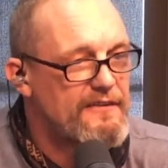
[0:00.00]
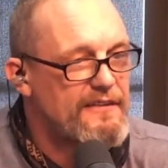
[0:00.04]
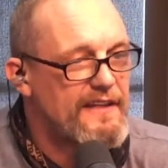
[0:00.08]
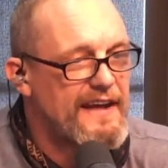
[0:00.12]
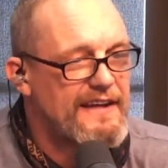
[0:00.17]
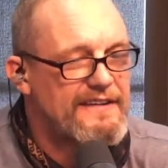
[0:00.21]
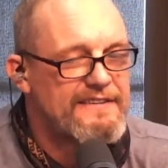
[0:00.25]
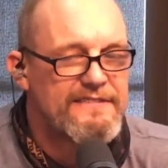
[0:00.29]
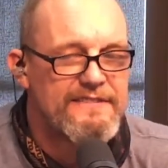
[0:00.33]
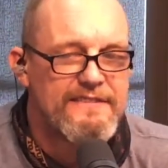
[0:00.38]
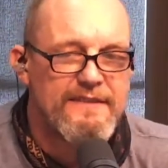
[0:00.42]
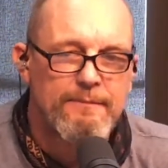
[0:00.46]

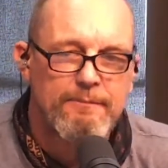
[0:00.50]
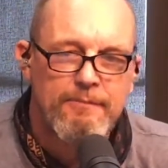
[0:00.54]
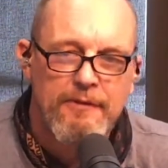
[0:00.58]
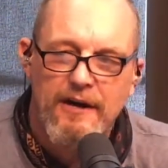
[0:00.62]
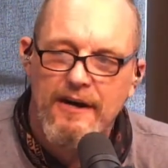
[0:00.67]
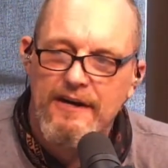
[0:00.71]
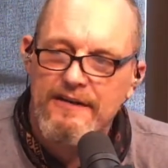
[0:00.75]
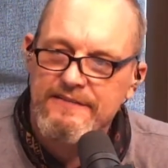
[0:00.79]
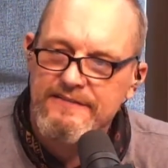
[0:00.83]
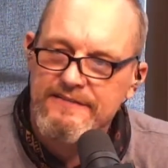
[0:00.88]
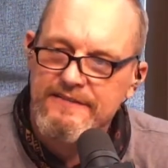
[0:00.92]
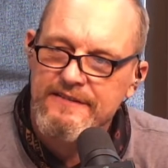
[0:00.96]
That's the
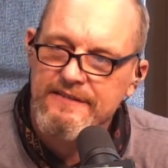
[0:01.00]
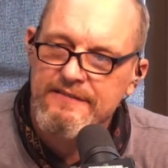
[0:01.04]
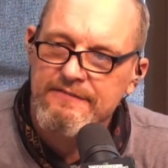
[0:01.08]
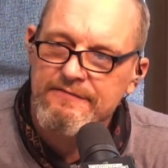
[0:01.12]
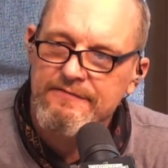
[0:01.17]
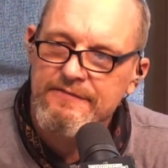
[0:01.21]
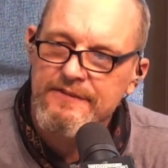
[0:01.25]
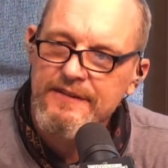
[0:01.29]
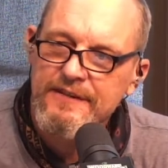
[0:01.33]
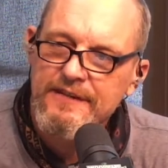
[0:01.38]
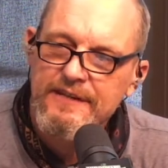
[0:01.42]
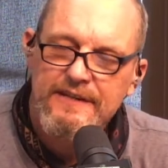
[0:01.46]

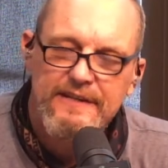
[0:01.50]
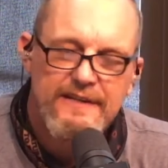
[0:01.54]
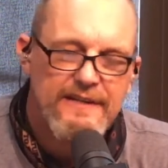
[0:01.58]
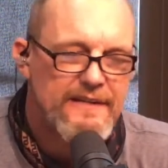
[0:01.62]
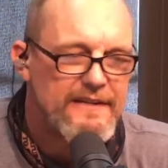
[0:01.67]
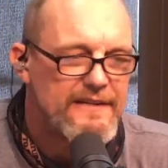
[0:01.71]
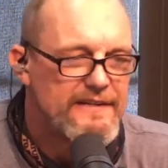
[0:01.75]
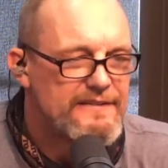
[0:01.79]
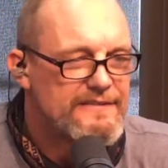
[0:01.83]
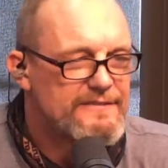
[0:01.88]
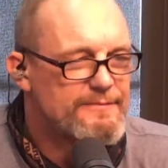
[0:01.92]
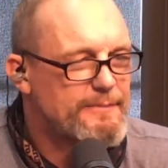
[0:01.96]
positive
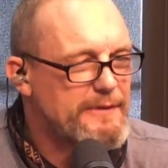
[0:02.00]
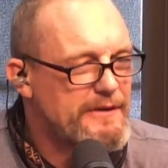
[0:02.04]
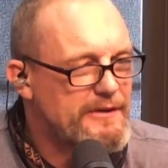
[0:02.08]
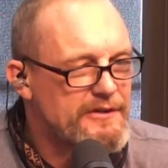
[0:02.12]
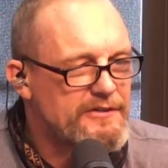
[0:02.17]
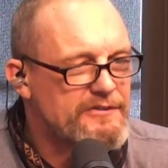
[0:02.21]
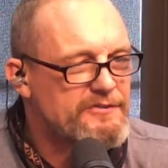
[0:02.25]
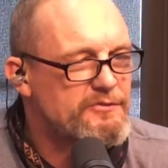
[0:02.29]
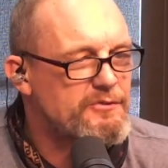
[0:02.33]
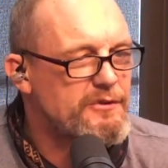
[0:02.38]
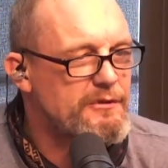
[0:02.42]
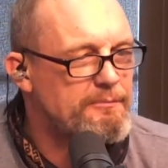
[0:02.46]

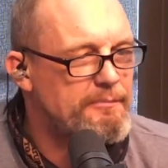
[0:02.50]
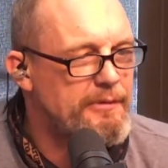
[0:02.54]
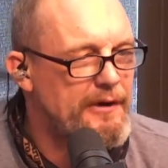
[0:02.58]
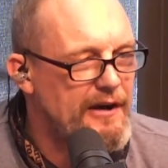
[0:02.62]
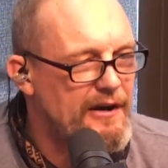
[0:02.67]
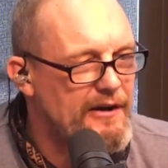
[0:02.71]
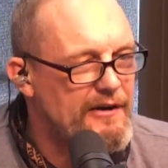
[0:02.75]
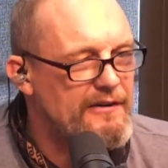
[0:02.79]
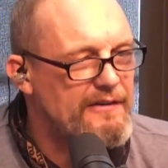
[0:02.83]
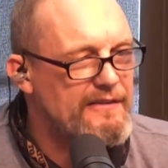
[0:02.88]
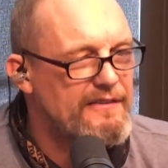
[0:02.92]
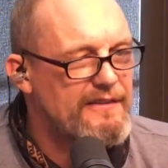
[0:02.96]
spiritual
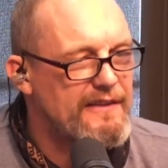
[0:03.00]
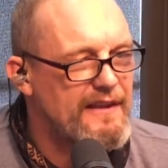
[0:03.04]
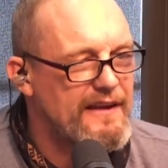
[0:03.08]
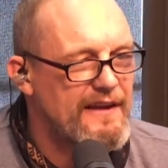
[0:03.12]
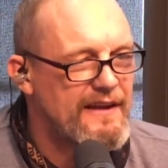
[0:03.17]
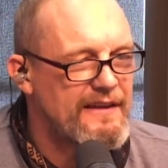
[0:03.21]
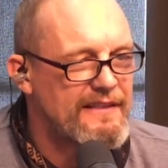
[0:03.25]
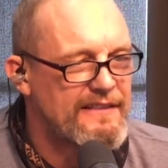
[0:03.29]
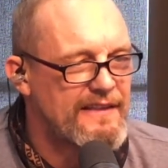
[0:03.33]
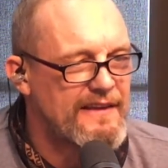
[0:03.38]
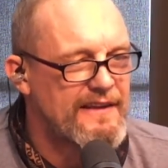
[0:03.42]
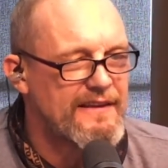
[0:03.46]
part that
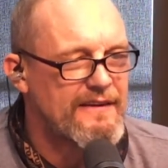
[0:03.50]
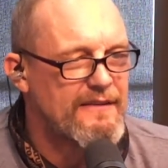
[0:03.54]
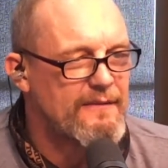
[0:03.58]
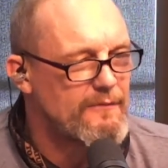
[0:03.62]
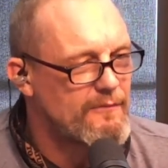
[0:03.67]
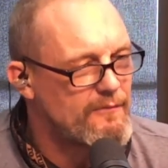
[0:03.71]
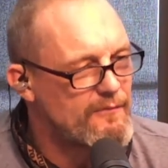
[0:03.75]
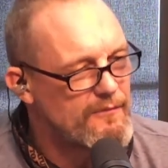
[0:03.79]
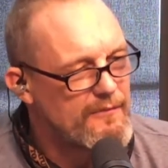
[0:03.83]
I think